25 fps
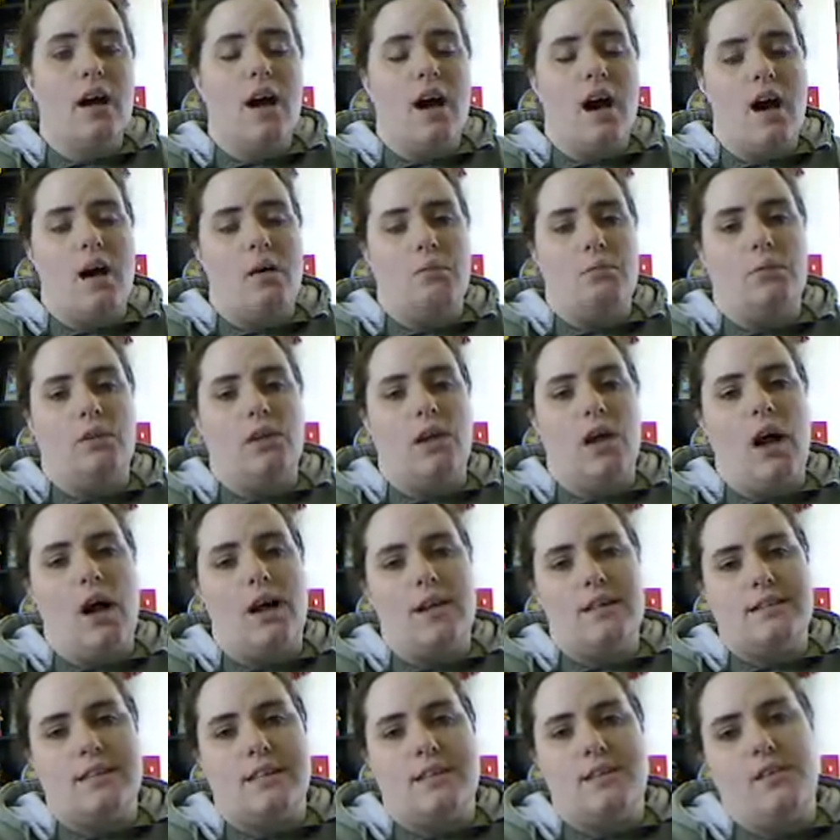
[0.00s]

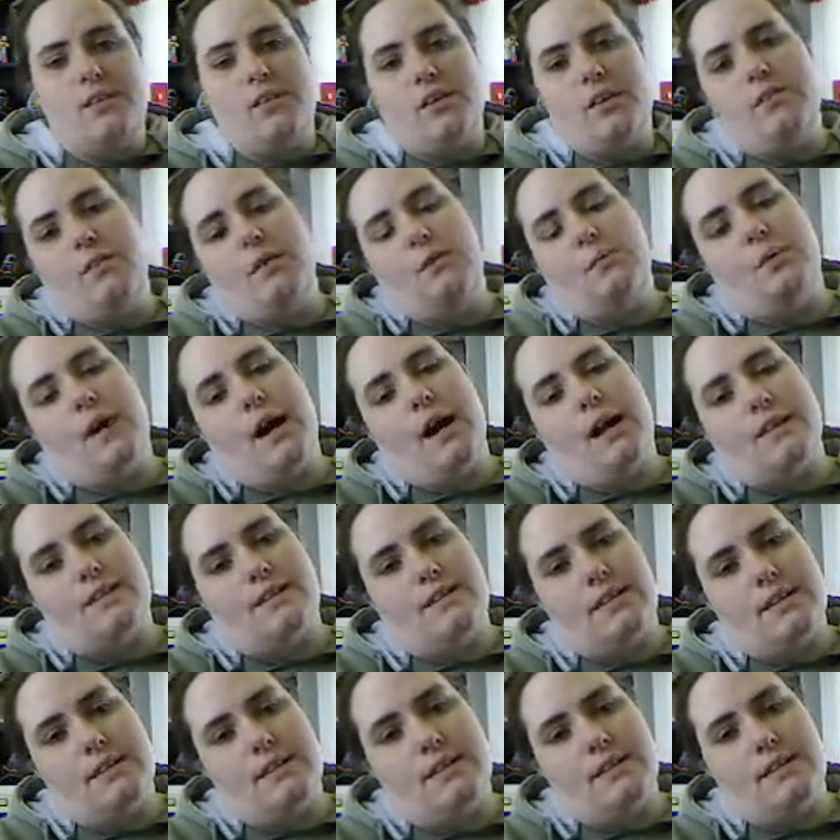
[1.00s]
loss and the grieving
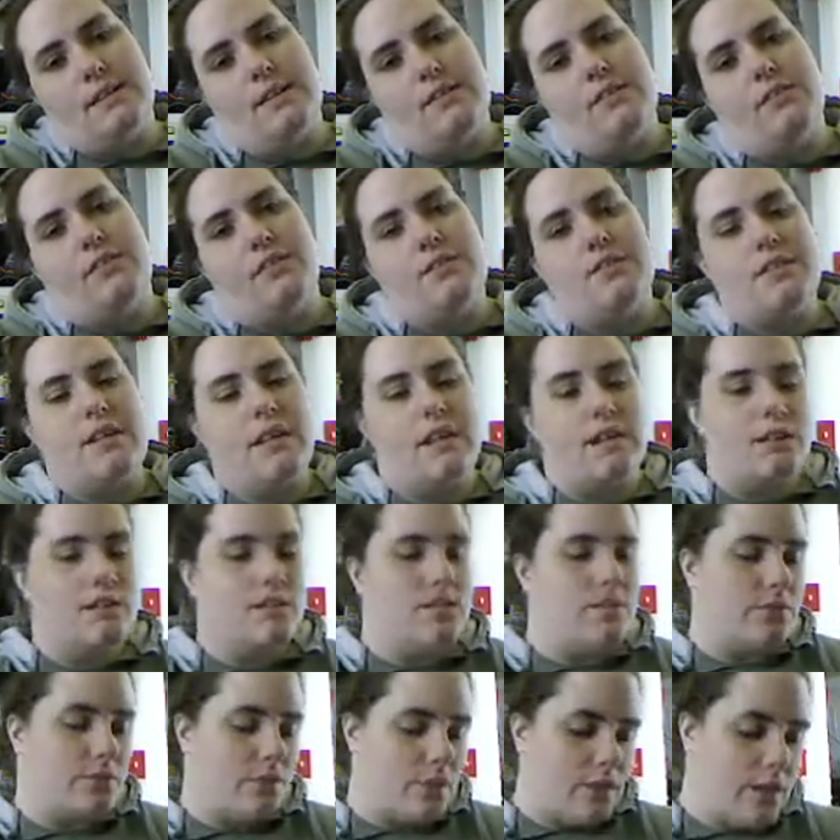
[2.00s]
process, the different stages
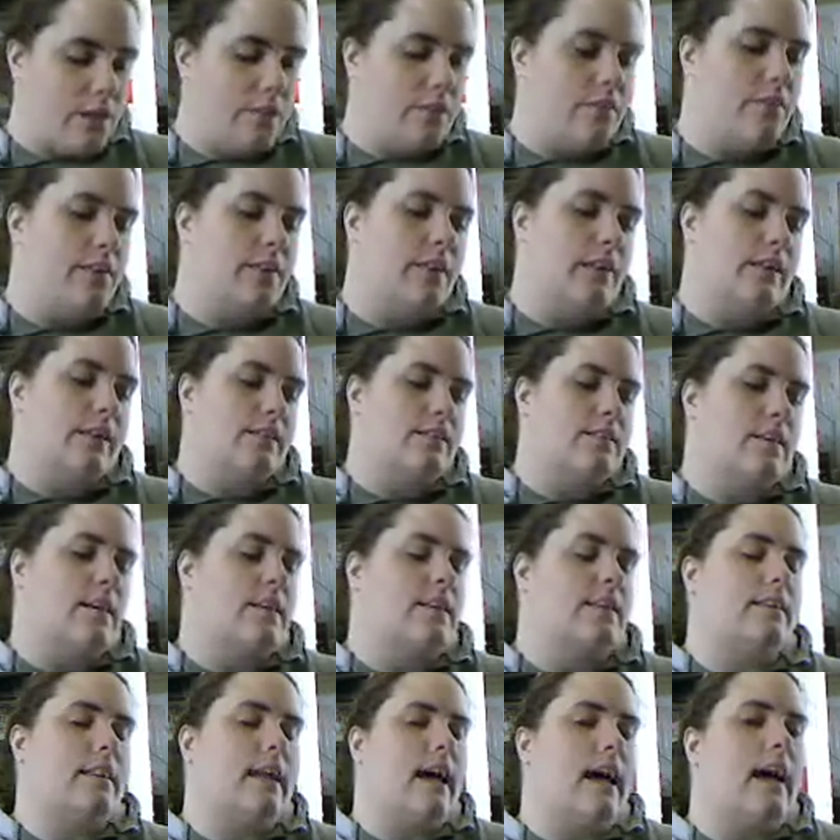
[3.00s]
of grief and things
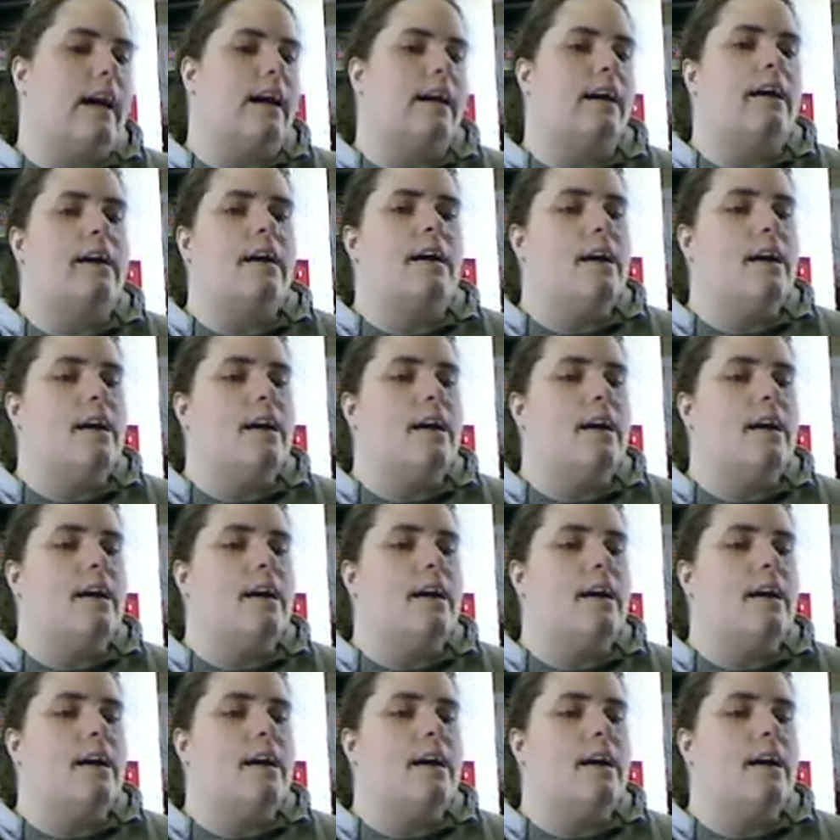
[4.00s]
like that.